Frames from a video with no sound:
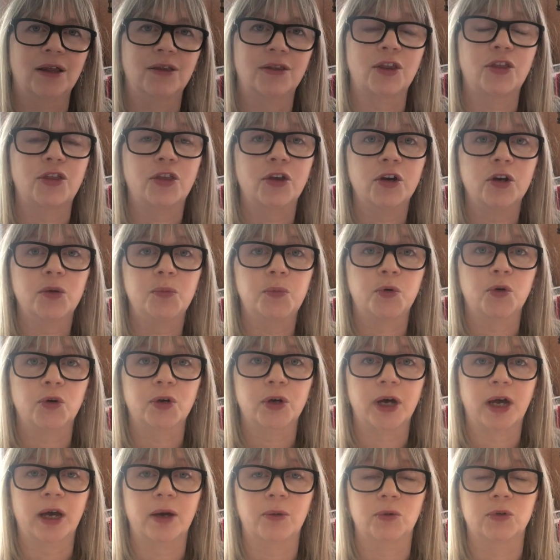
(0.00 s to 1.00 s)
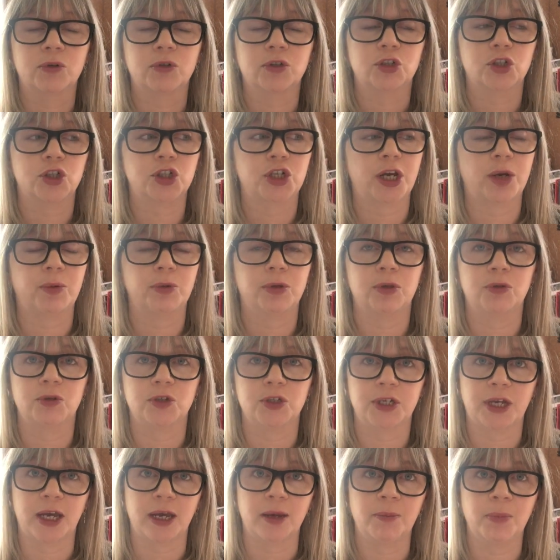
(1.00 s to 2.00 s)
The third book I want to share with you
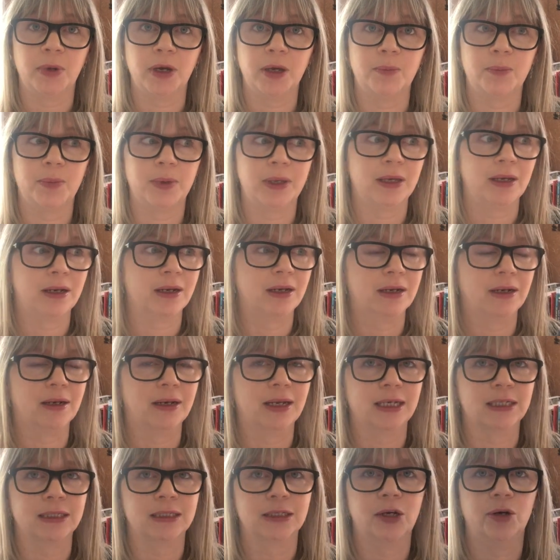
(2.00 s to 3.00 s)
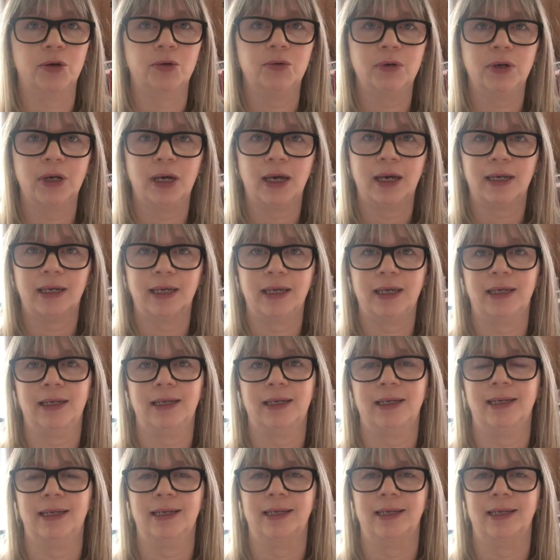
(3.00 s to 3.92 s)
today might be a little less known, and it